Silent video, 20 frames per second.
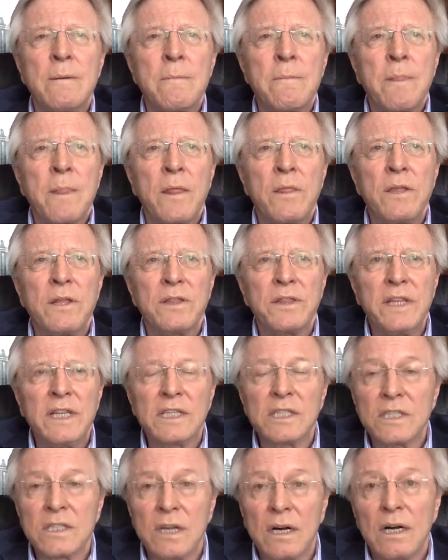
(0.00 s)
that this
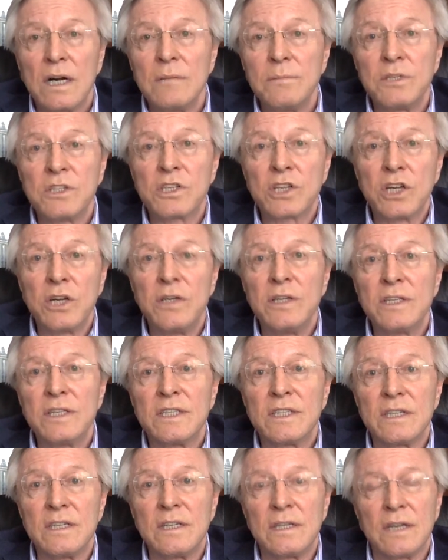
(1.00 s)
time it's going to
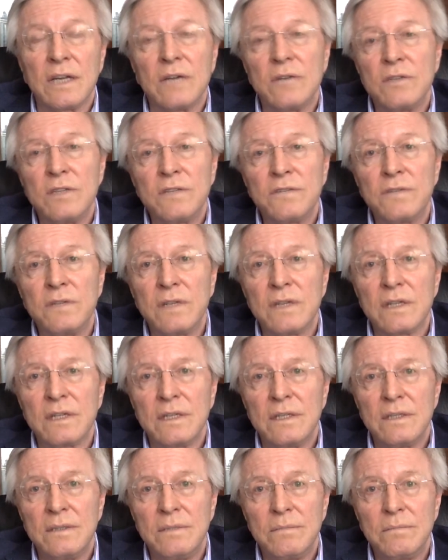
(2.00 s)
turn out differently.
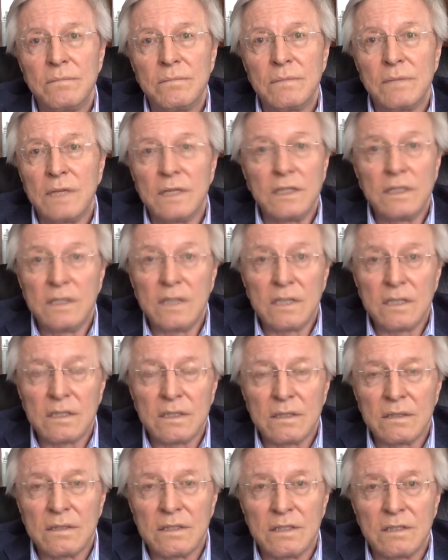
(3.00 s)
And it
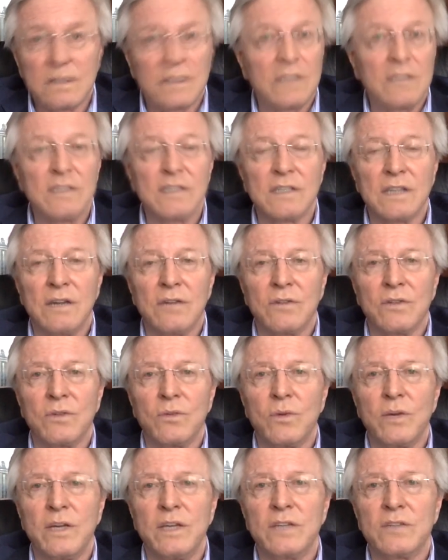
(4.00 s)
doesn't. It turns out the
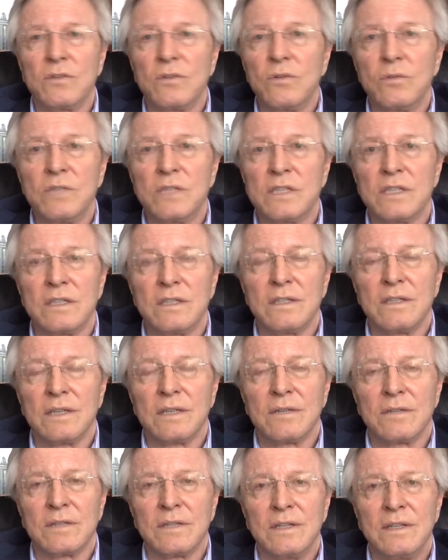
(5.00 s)
way it's always turned
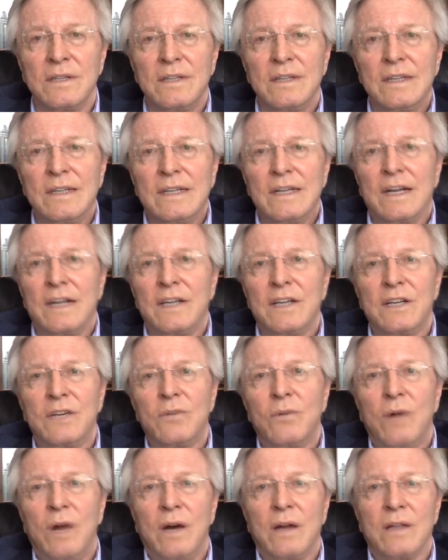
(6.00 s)
out. And in a
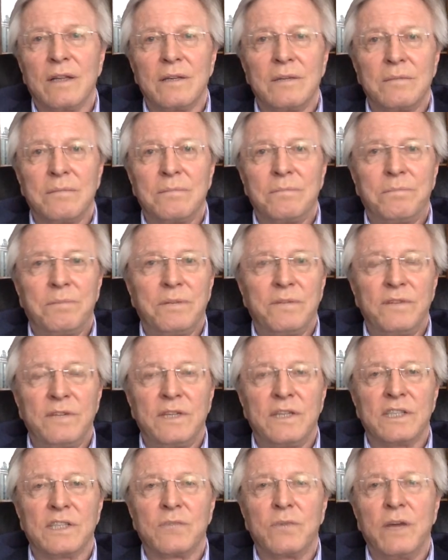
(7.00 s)
rather
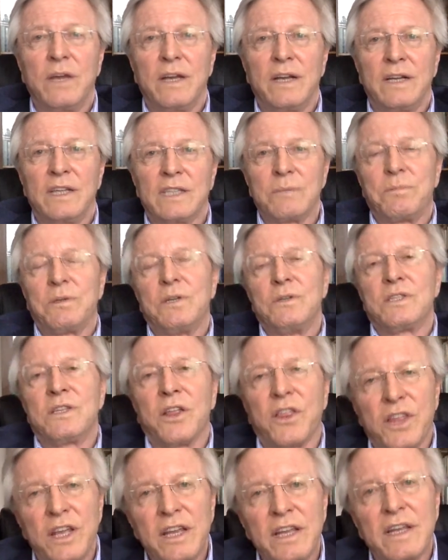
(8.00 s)
perverse way, I suppose the
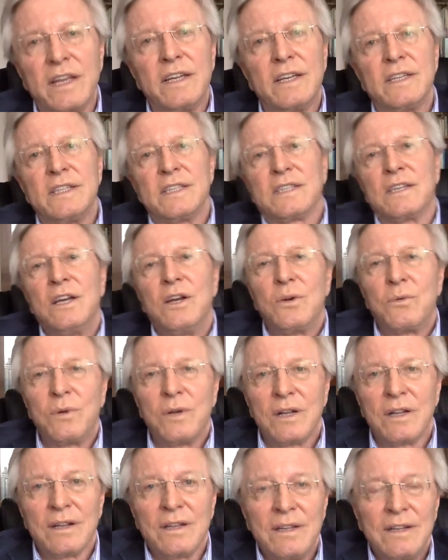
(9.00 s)
thinking is,
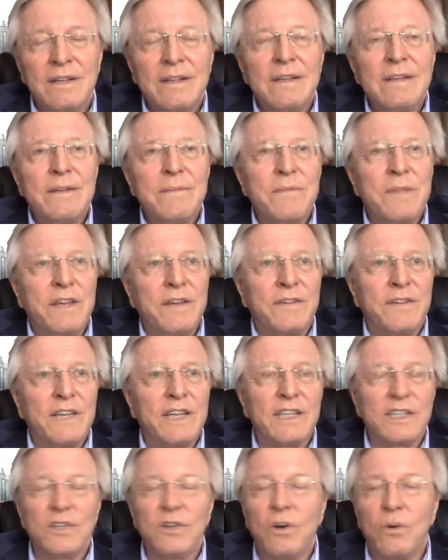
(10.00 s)
well, if
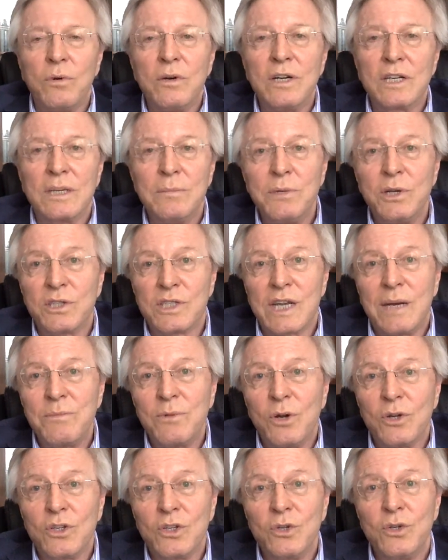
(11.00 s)
it's not working because I'm
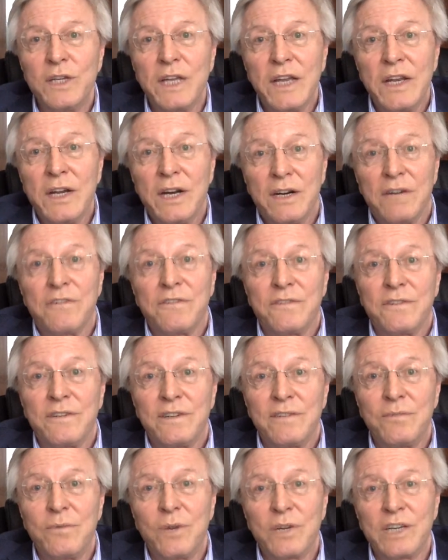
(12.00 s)
not doing enough of
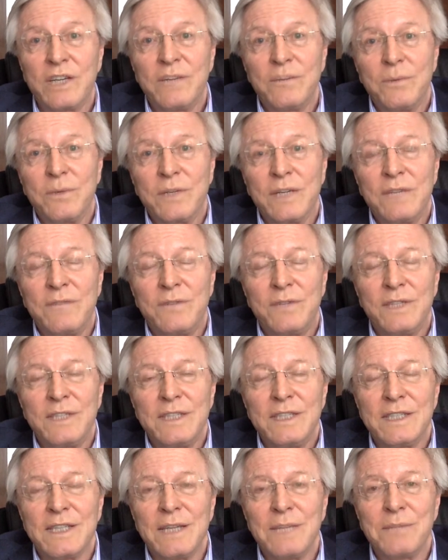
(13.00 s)
whatever it is
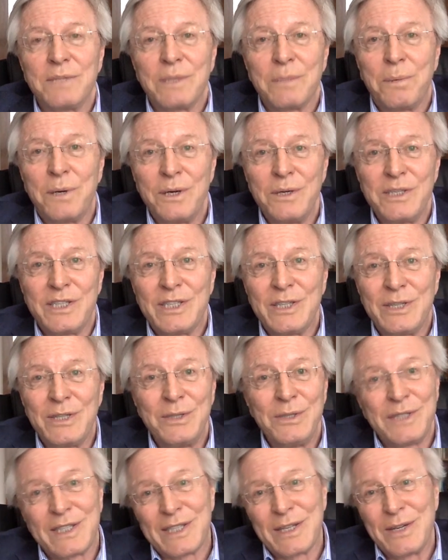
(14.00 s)
I'm supposed to do,
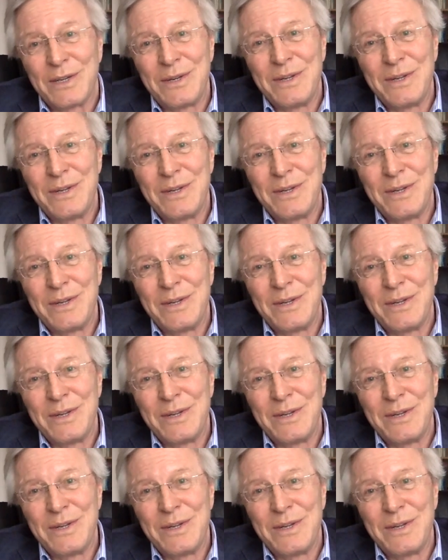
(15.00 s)
so